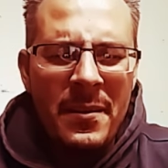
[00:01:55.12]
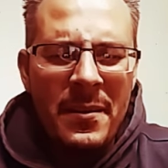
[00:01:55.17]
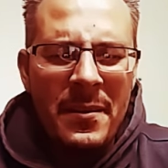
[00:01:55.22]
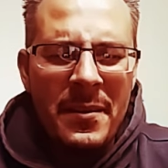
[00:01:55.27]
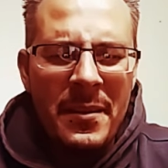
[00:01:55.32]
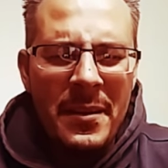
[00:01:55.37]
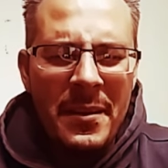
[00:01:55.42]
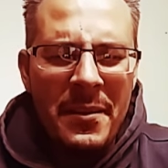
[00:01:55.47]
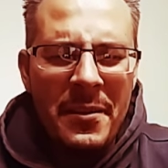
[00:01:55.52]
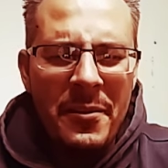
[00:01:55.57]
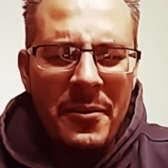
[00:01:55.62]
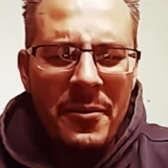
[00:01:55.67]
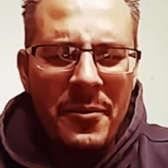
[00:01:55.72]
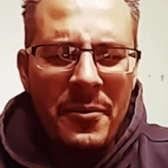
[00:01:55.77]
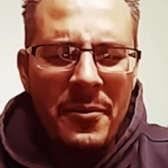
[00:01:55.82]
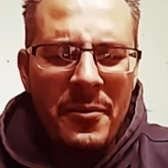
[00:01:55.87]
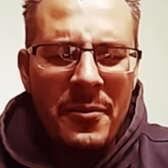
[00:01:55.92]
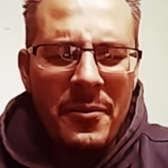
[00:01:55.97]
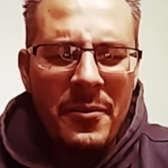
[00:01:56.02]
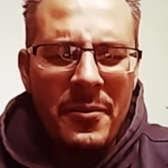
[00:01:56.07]
Thank
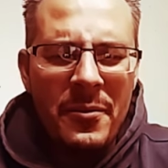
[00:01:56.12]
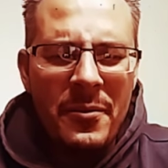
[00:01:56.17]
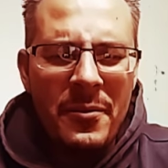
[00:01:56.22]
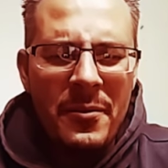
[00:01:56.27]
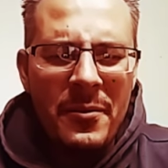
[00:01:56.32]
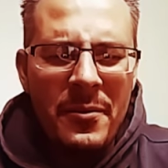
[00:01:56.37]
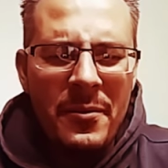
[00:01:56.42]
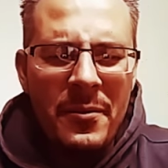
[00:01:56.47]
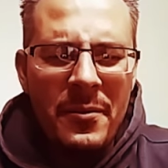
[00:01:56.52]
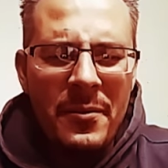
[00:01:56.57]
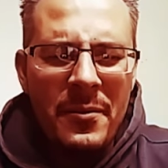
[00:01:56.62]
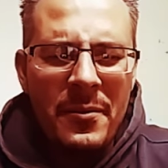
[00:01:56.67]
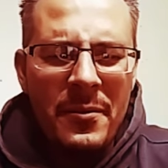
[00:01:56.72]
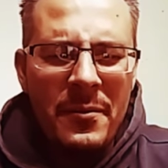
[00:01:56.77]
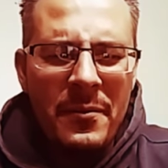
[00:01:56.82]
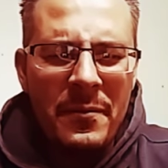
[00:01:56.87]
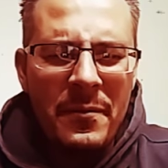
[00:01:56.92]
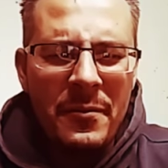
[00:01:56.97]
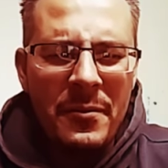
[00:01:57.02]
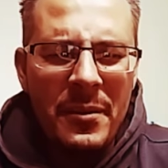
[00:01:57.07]
you
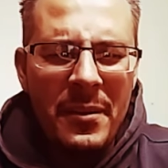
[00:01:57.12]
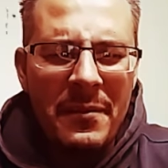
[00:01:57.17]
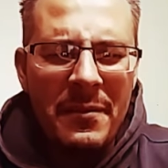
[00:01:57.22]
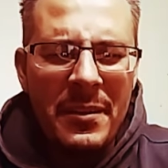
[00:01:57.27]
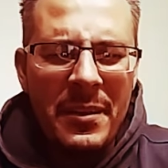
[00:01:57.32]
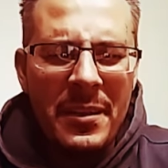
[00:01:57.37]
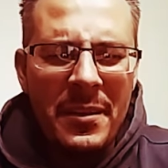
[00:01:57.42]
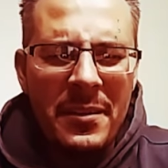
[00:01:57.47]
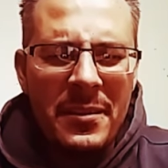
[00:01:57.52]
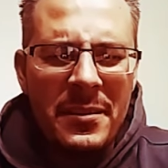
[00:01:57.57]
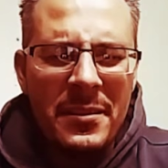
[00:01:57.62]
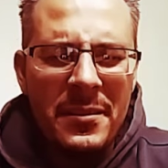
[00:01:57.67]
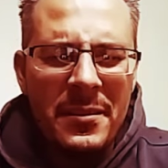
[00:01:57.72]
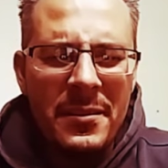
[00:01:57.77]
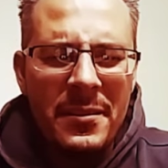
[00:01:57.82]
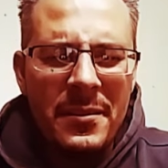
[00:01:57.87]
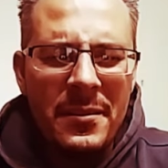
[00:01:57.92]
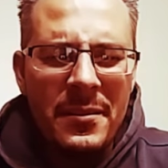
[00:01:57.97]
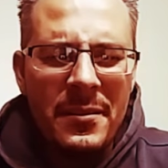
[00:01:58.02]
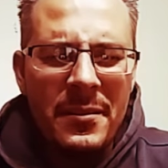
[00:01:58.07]
for loving us